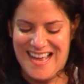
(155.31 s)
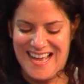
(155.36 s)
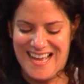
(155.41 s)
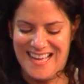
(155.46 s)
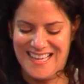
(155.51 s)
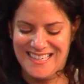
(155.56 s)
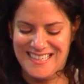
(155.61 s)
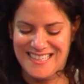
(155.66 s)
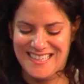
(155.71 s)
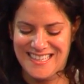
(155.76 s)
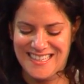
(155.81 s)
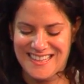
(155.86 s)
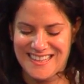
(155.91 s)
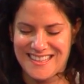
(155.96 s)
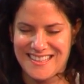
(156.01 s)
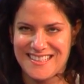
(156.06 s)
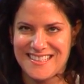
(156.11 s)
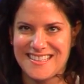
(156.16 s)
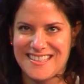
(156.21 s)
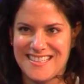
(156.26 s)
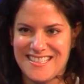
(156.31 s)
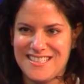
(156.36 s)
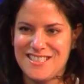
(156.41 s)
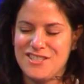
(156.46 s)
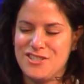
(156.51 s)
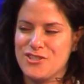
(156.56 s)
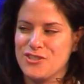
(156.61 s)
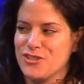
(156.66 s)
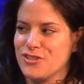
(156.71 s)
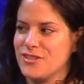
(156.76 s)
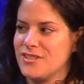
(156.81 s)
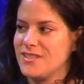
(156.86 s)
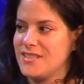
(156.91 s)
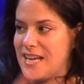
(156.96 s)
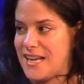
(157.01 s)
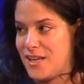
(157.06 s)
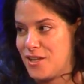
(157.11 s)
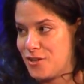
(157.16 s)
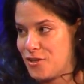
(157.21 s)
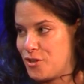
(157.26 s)
And this is your
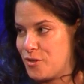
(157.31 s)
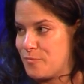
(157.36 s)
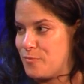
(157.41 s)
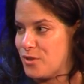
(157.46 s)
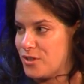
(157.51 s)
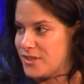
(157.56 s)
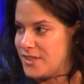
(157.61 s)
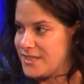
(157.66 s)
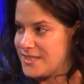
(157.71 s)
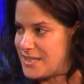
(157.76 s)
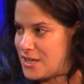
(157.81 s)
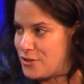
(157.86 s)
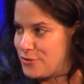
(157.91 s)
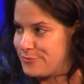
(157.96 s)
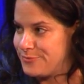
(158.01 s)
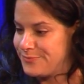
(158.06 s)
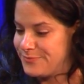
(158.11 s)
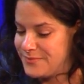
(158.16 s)
second cookbook that's out.